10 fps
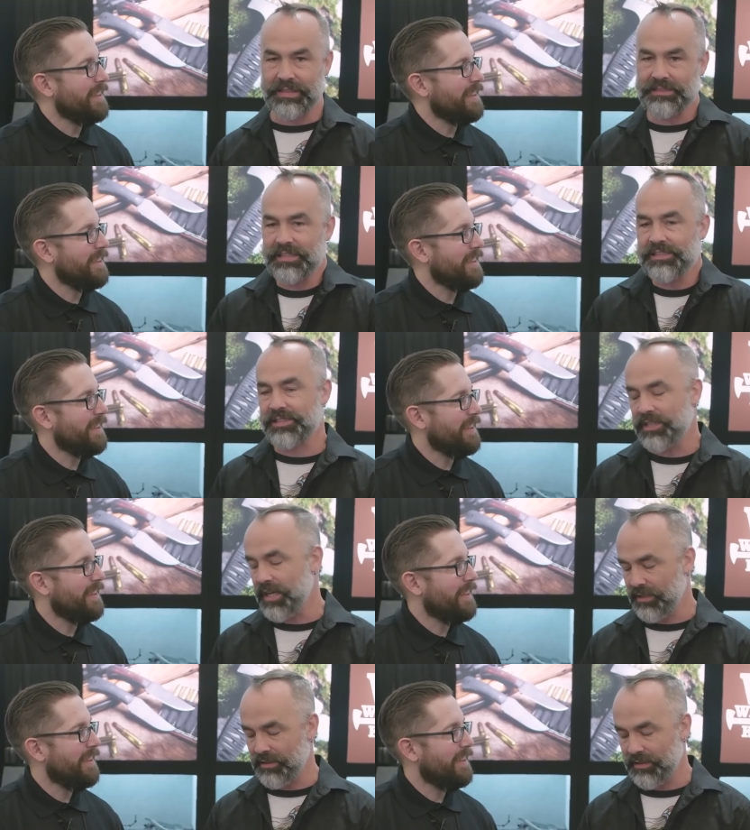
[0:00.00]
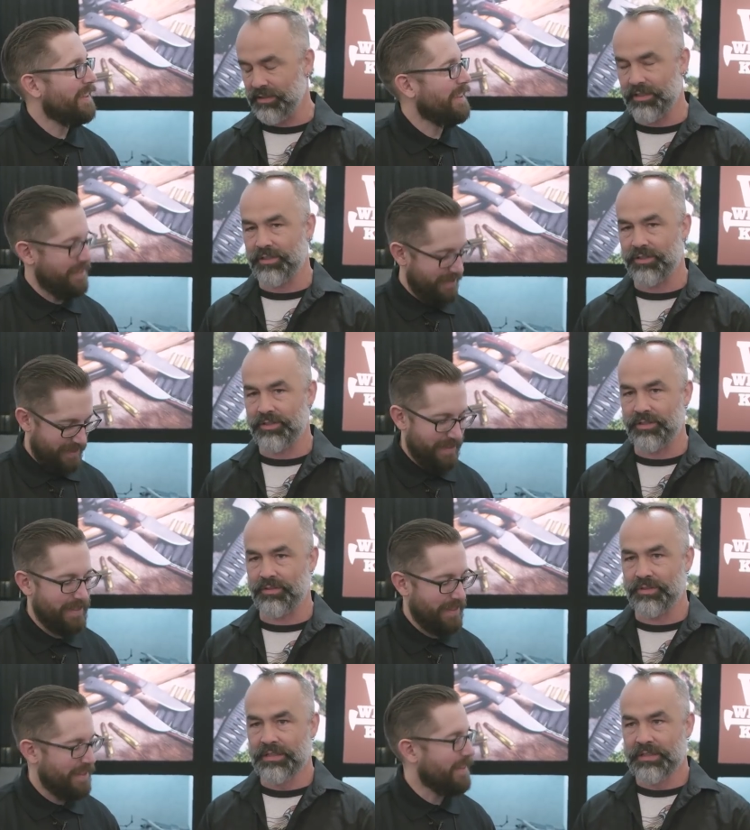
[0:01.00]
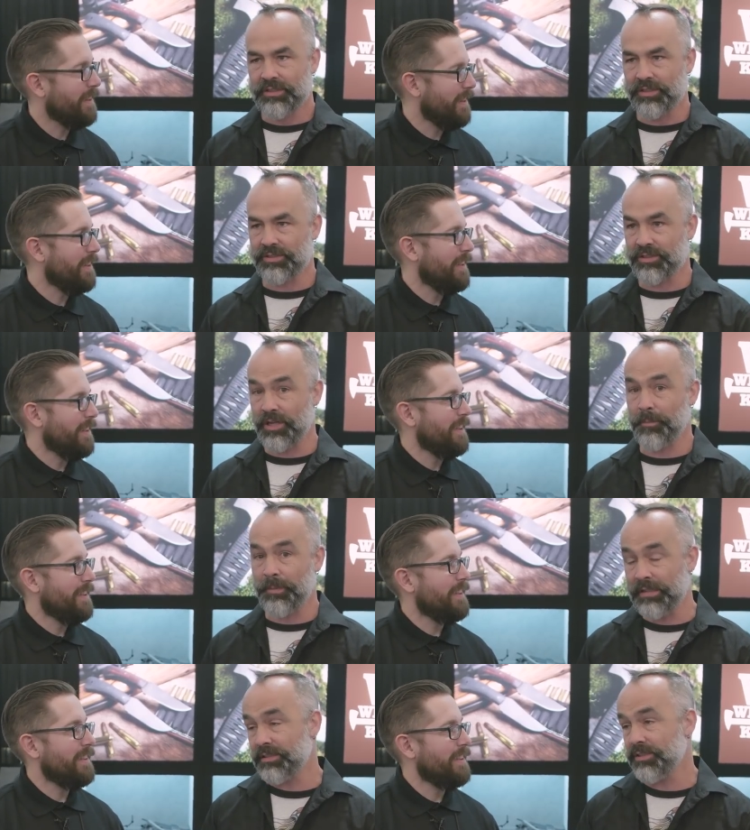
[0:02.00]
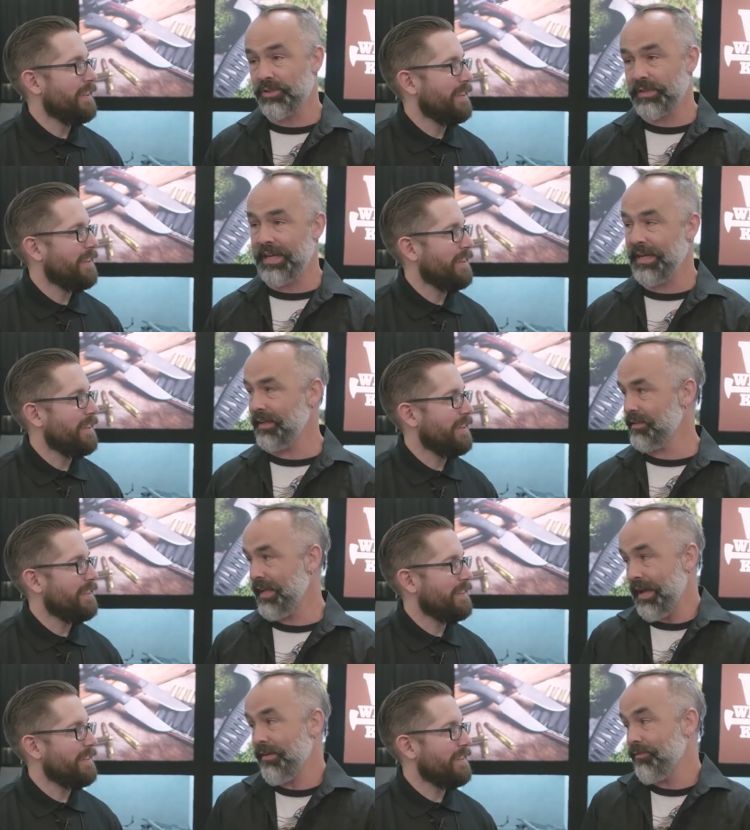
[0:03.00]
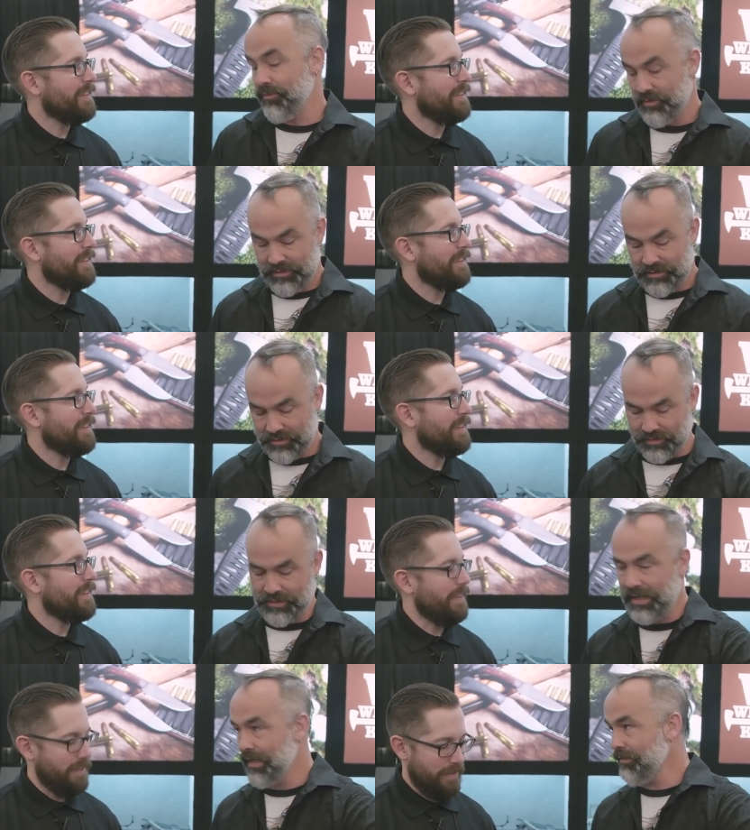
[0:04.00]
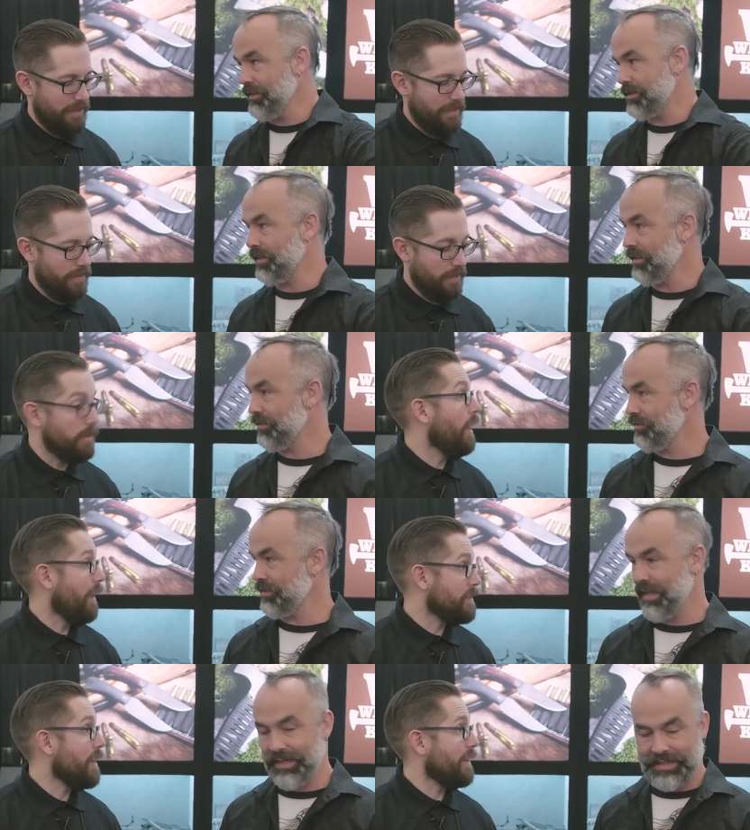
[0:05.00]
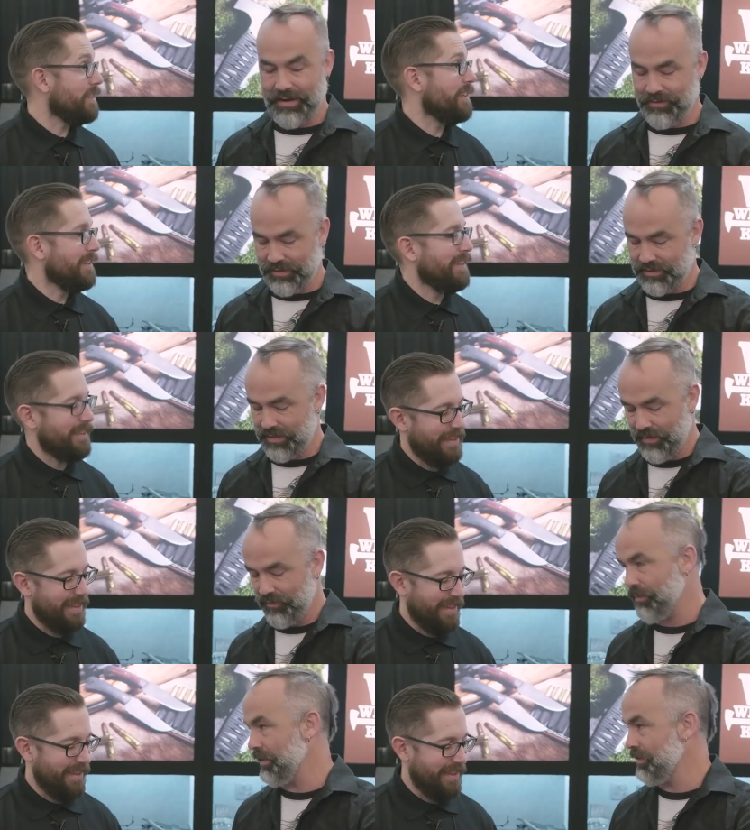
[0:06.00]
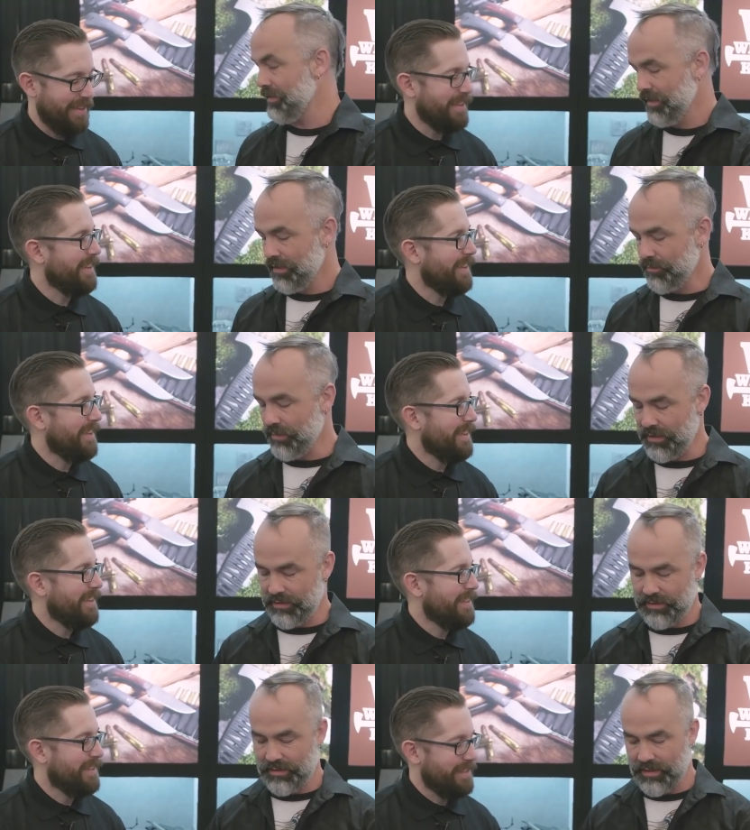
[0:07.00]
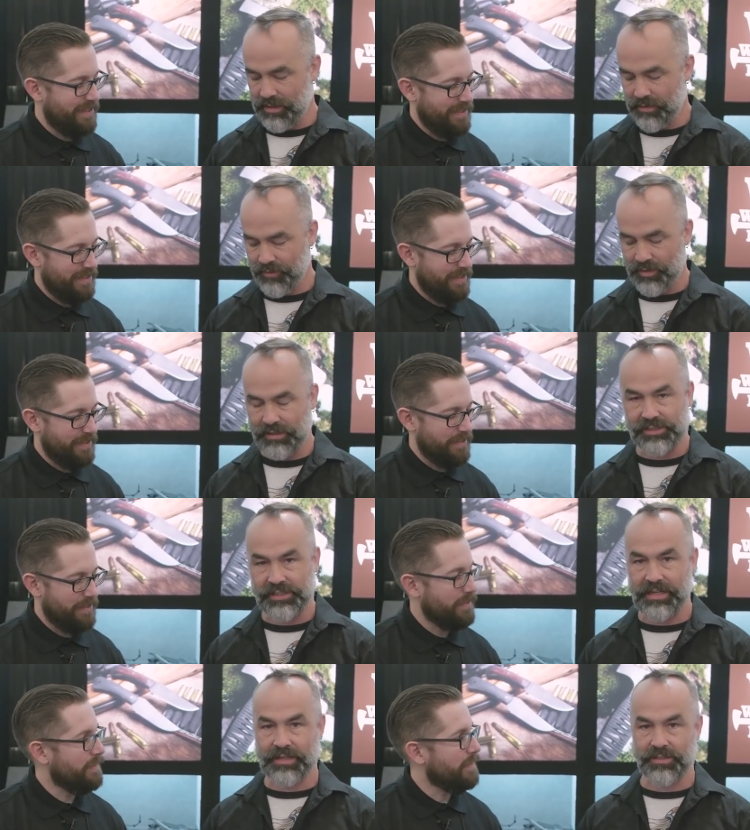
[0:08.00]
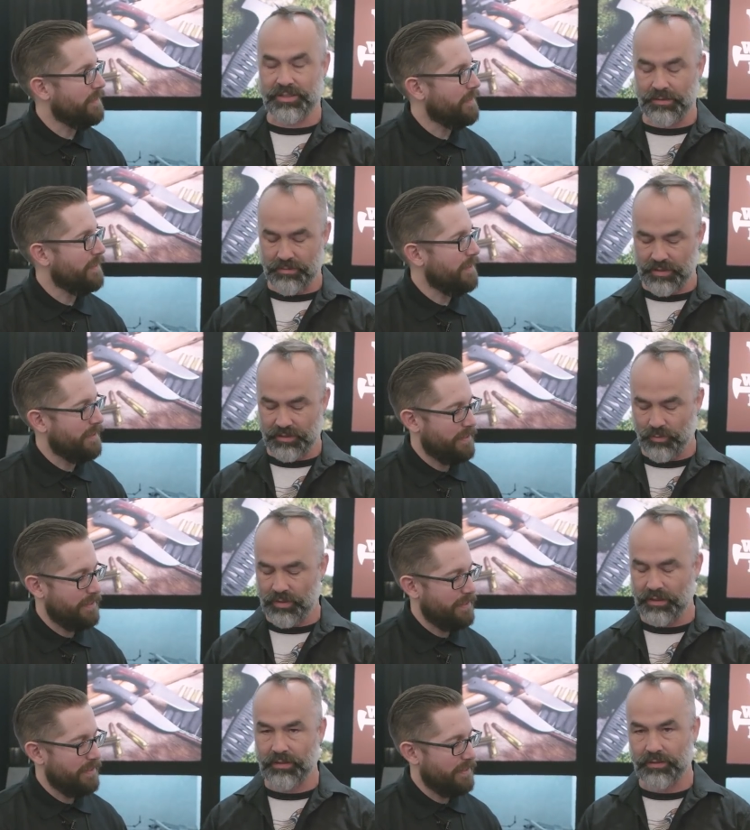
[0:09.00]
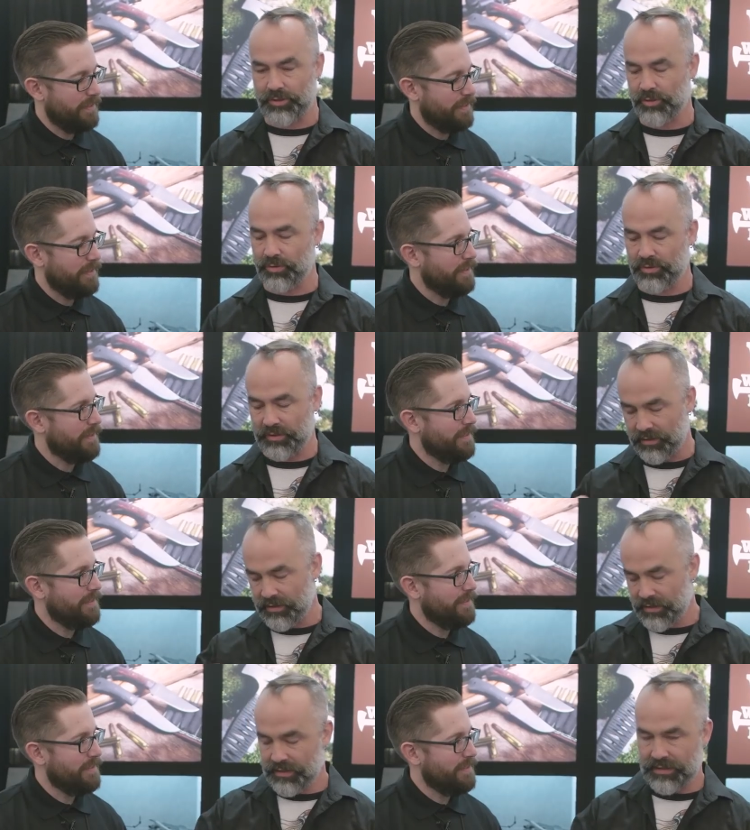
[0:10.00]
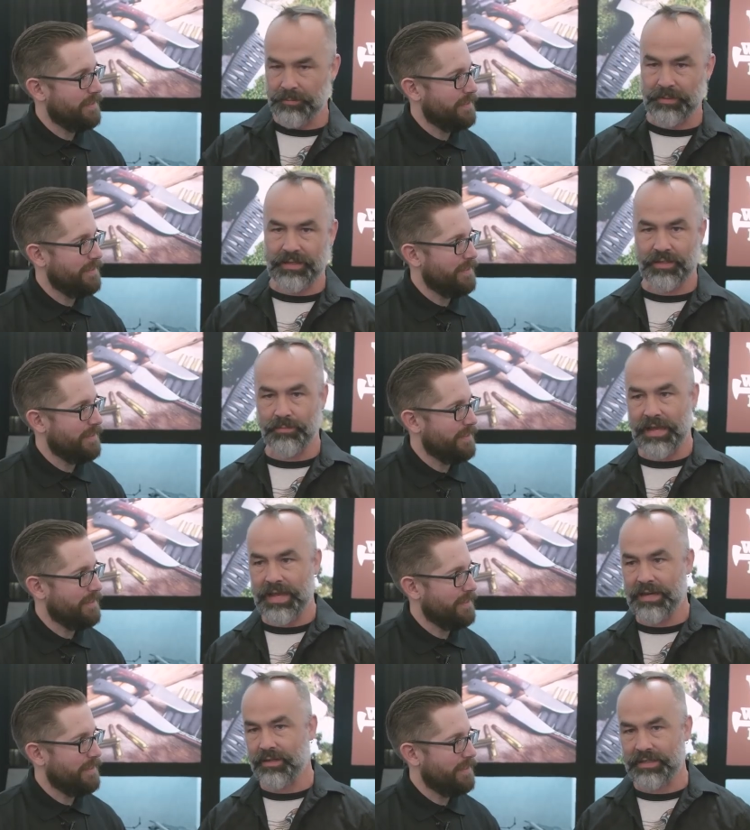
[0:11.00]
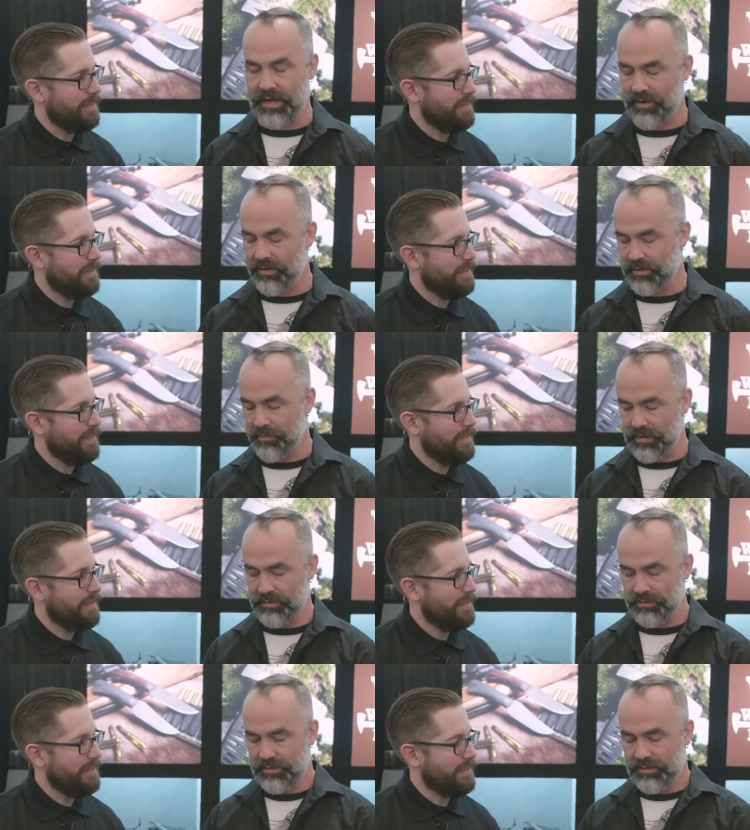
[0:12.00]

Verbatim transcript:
Speaker 1: it's, it's subtle. You know, you, you so certain places you can't have you can't have this knife. Yeah, you can't exactly. carry this knife. I mean, but uh, if you're in a city or somewhere and you want a little tool, you can clip it in your bag or carry it on your belt.